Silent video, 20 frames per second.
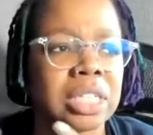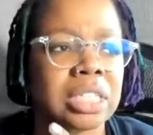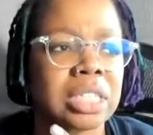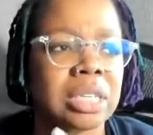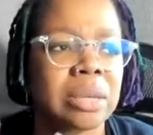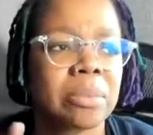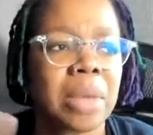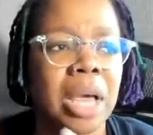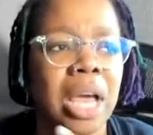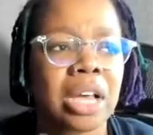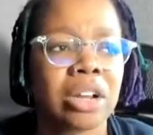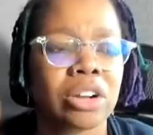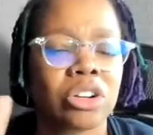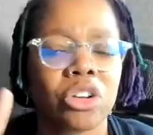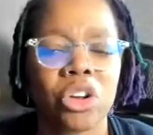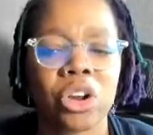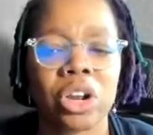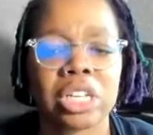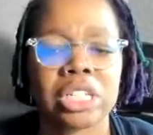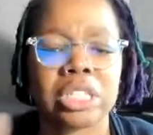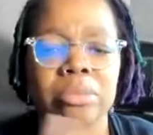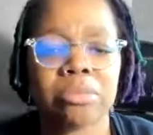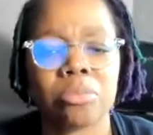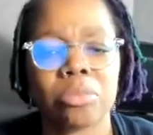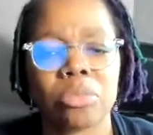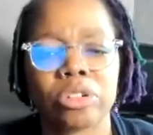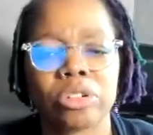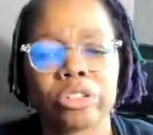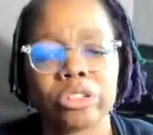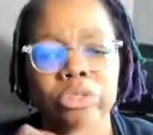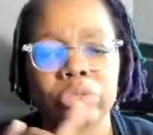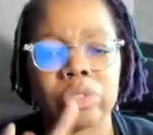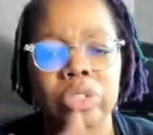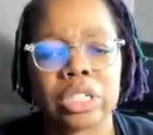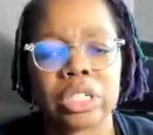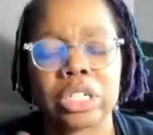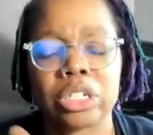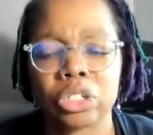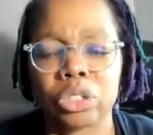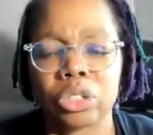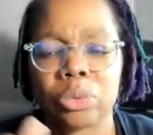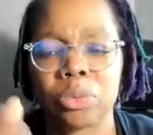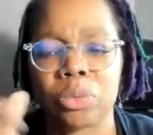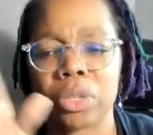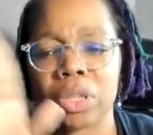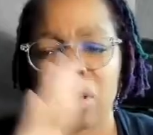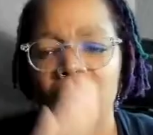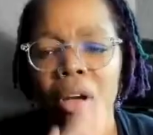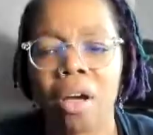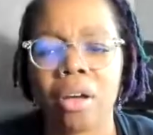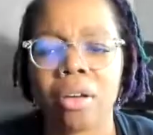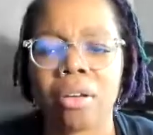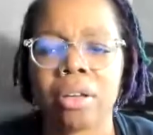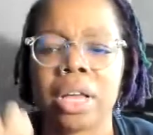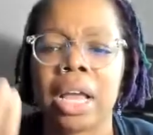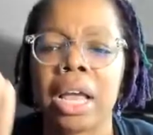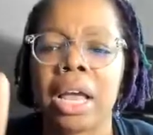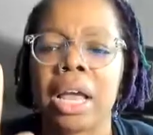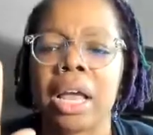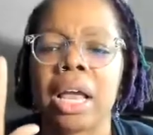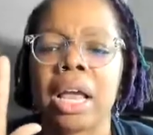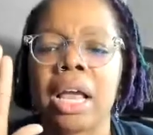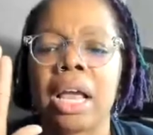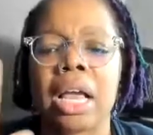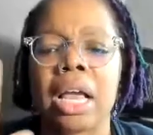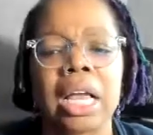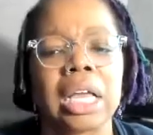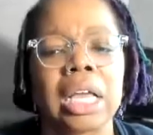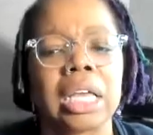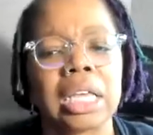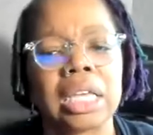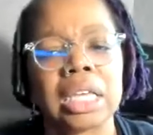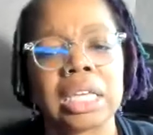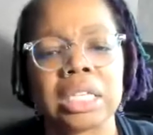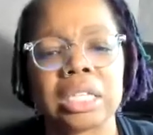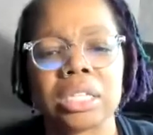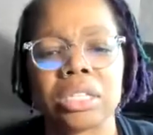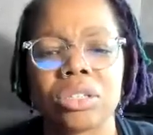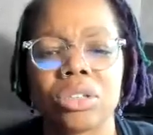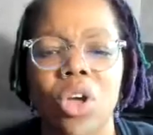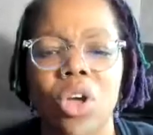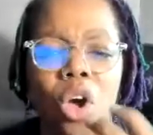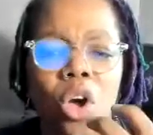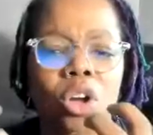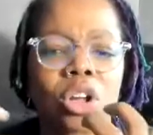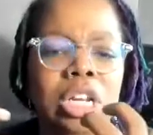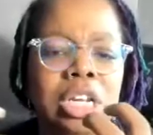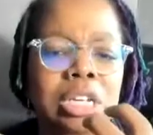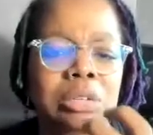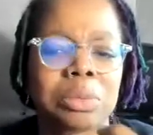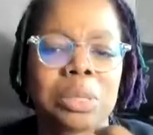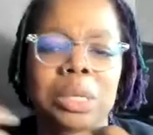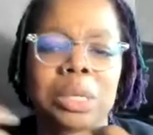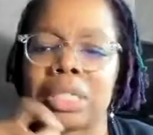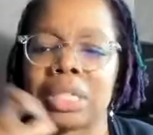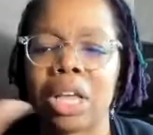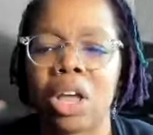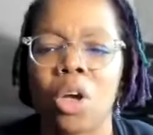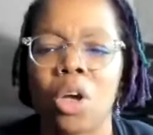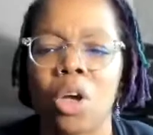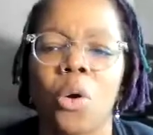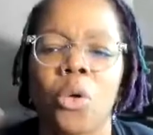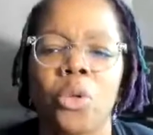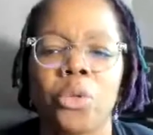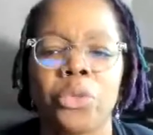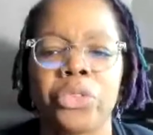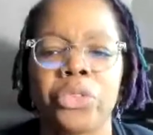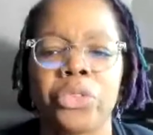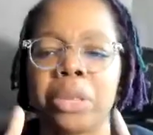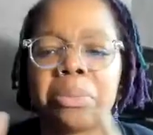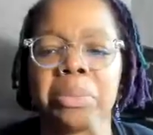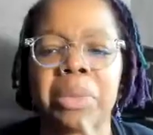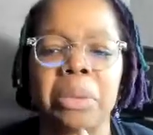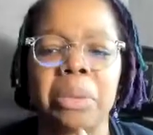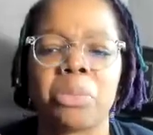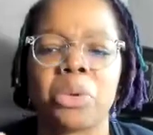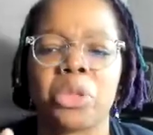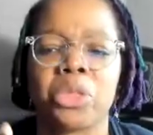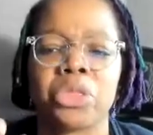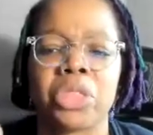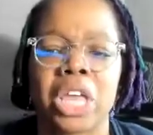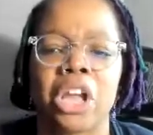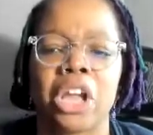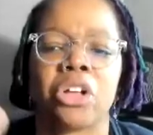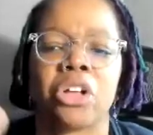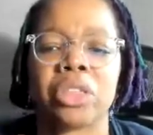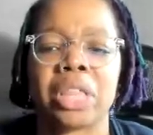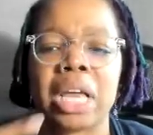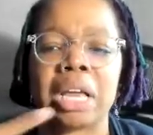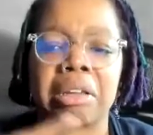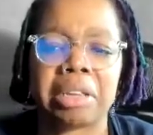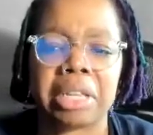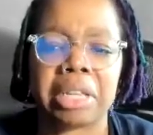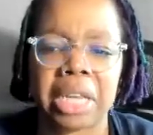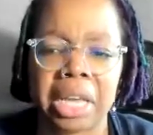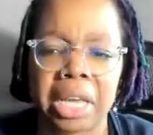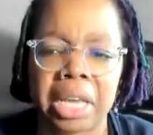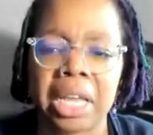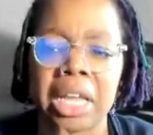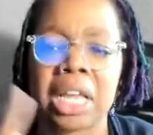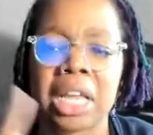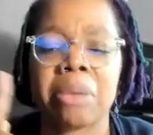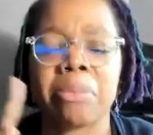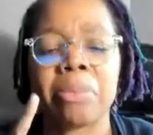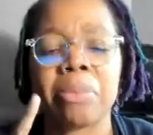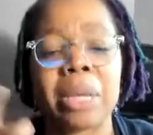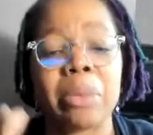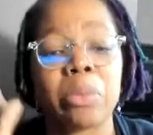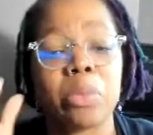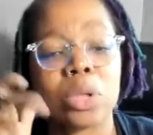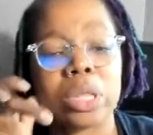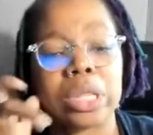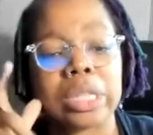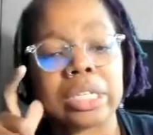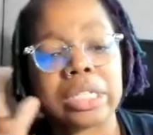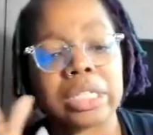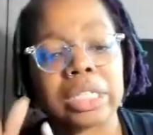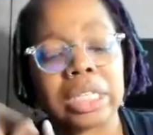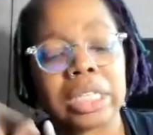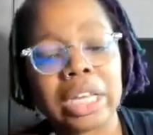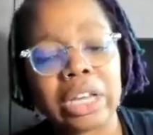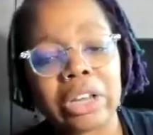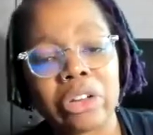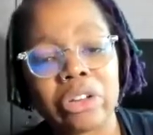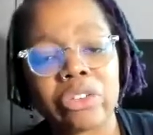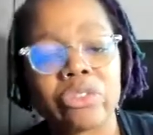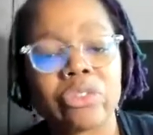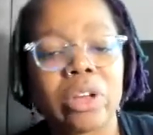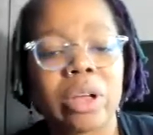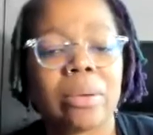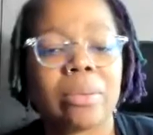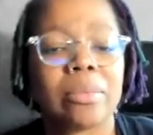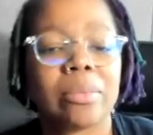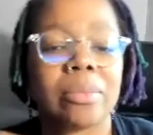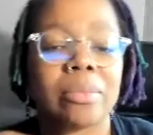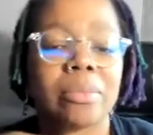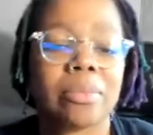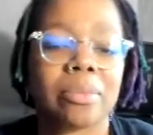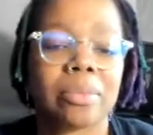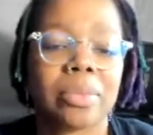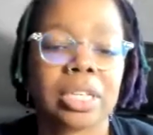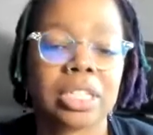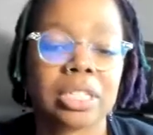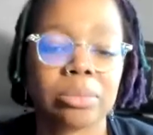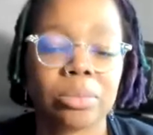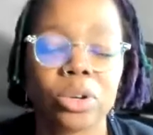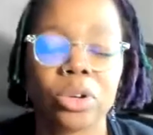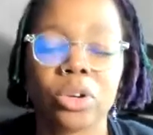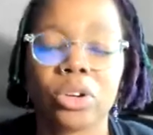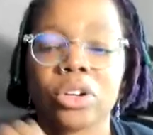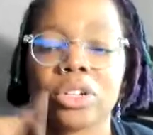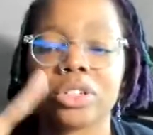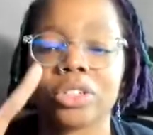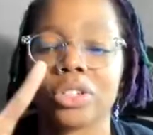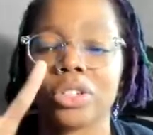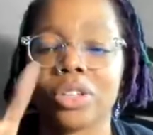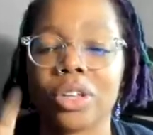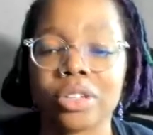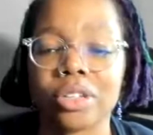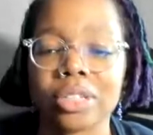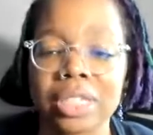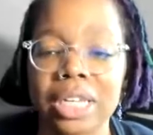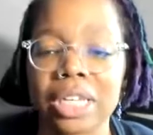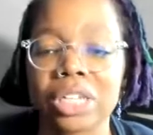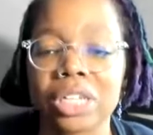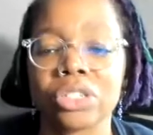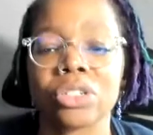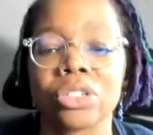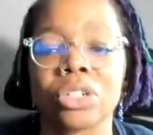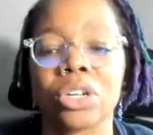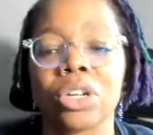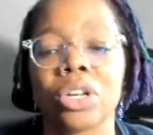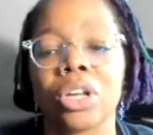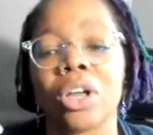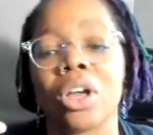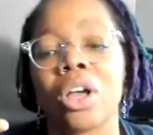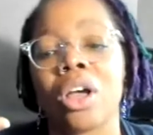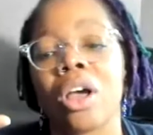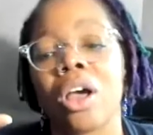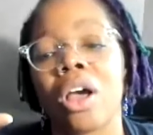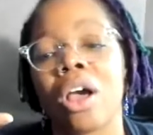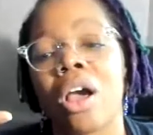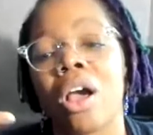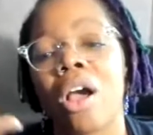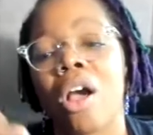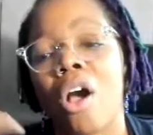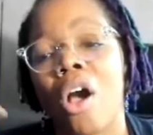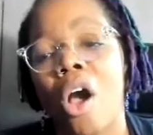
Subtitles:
His audience reached far beyond those gathered before him on the Mall. There were people listening in from Pittsburgh to Los Angeles to Austin to Columbia, South Carolina,